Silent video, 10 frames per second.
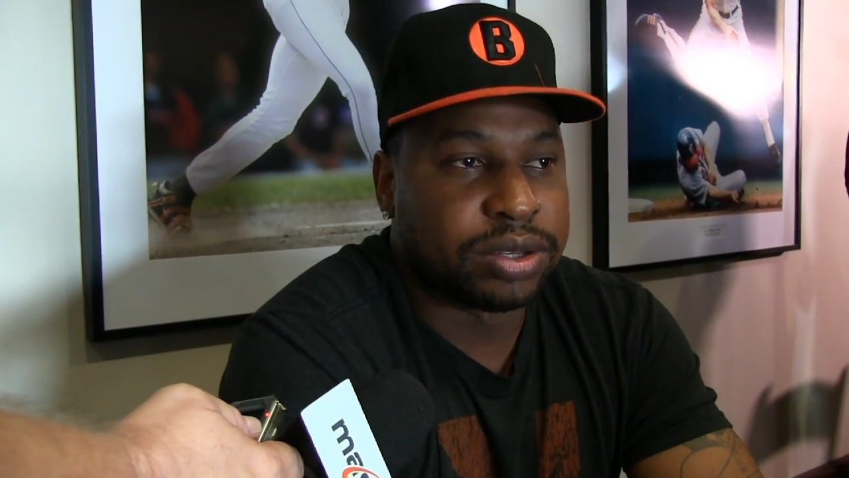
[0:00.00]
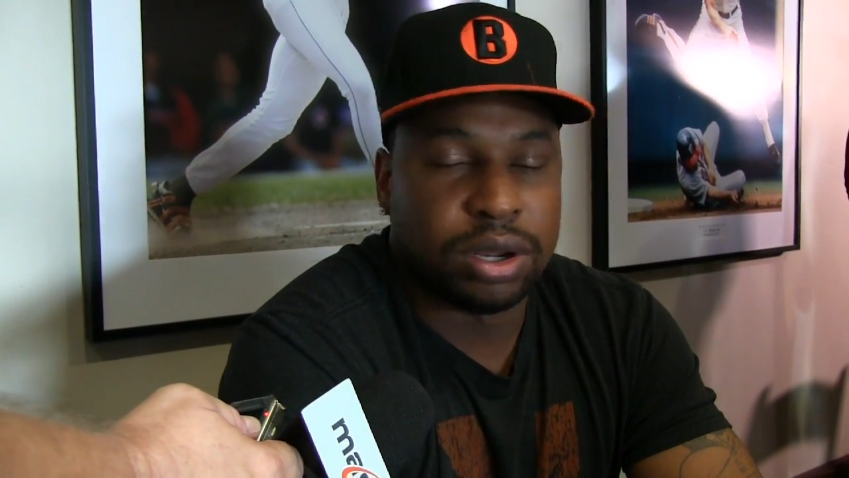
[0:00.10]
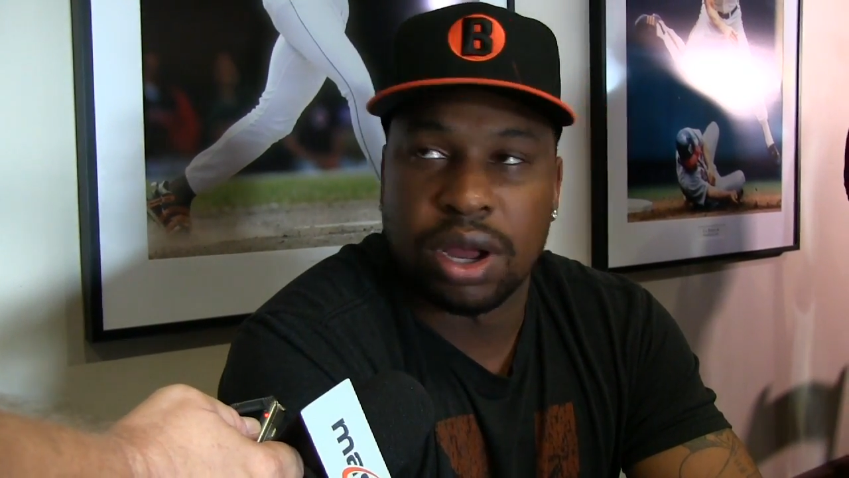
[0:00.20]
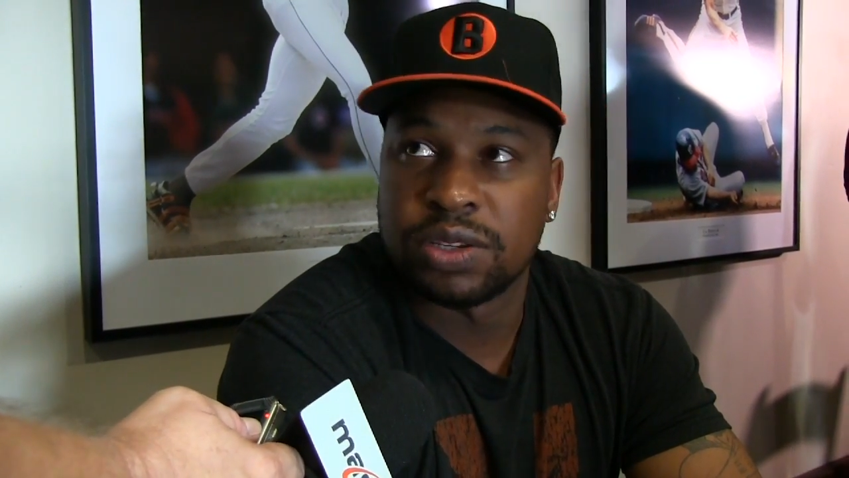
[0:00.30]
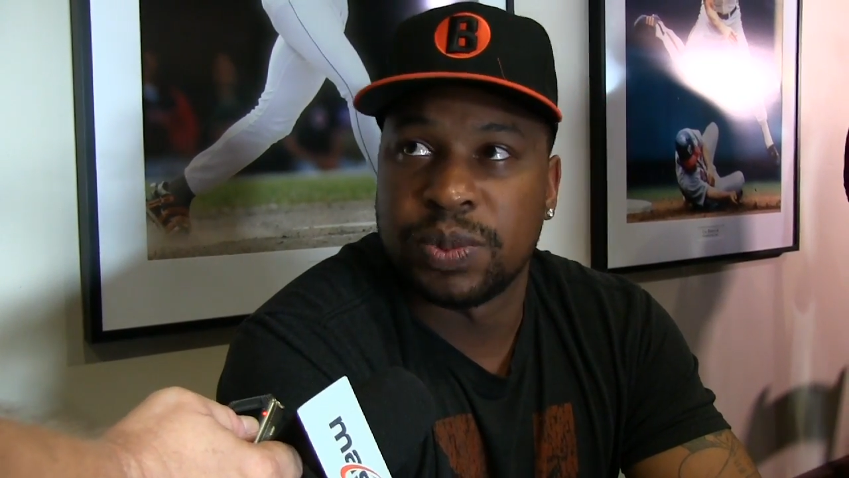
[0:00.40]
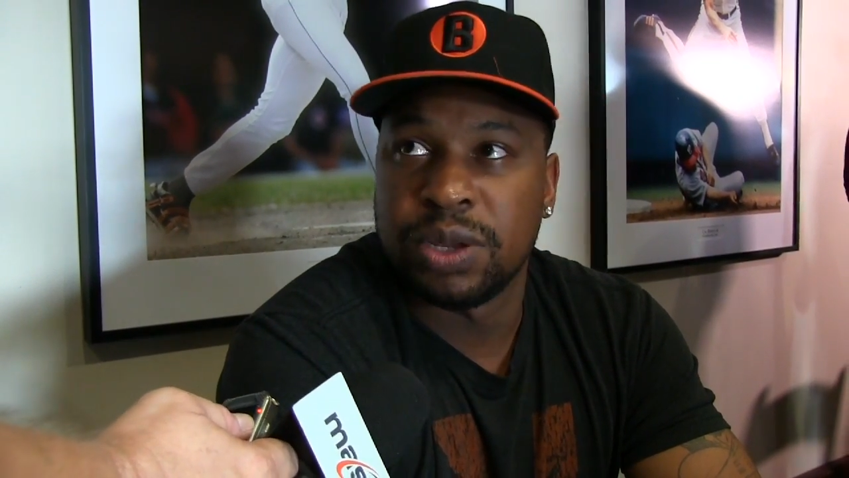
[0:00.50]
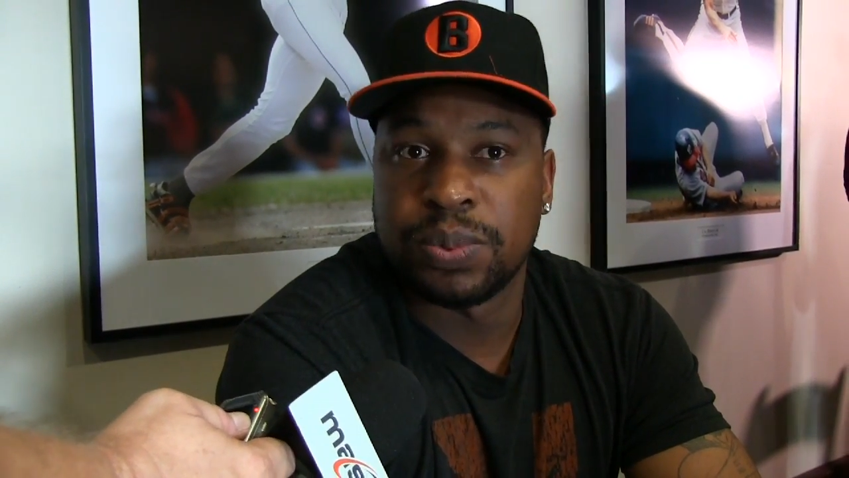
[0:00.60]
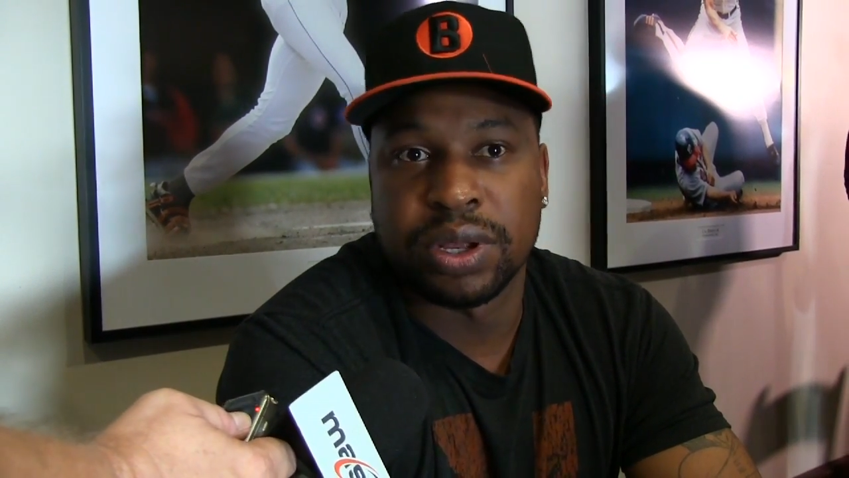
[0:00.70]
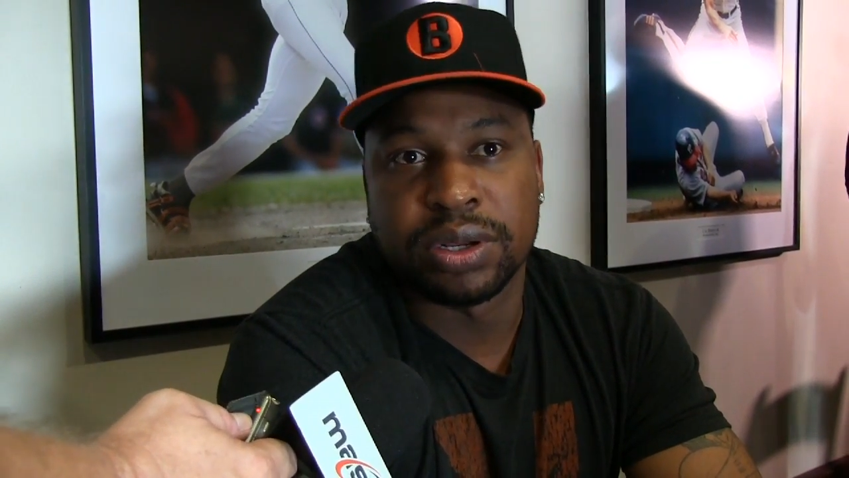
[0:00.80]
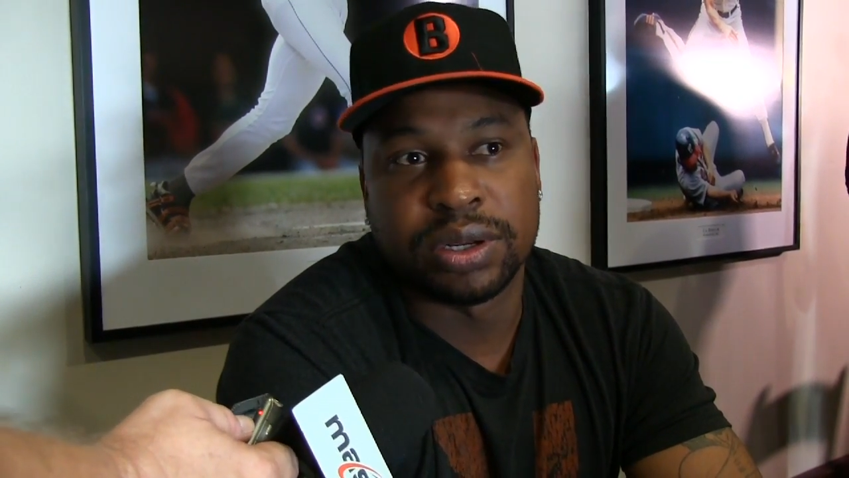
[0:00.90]
good off-speed
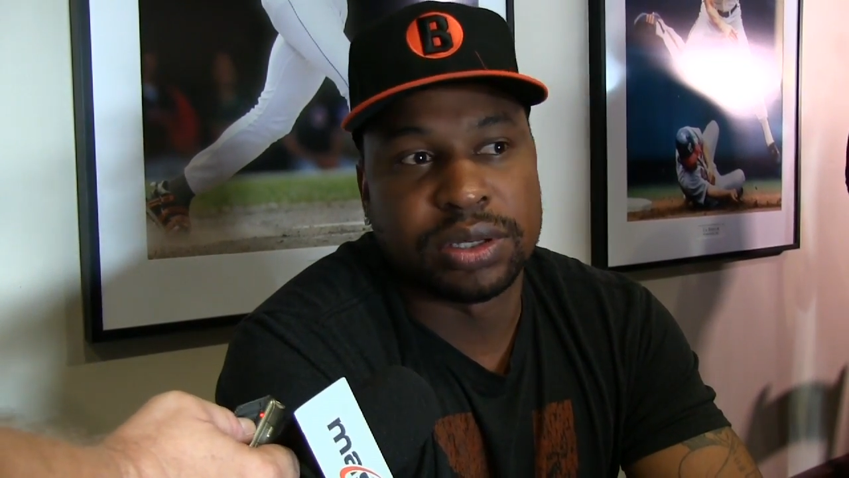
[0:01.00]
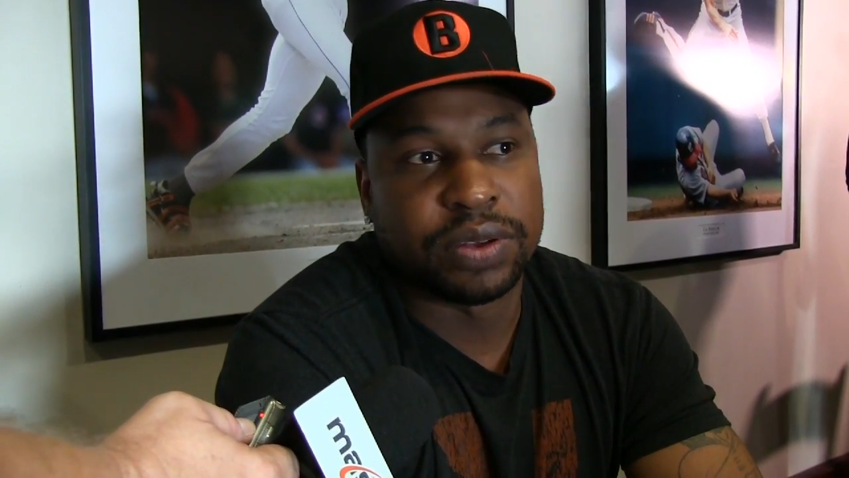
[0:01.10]
pitches.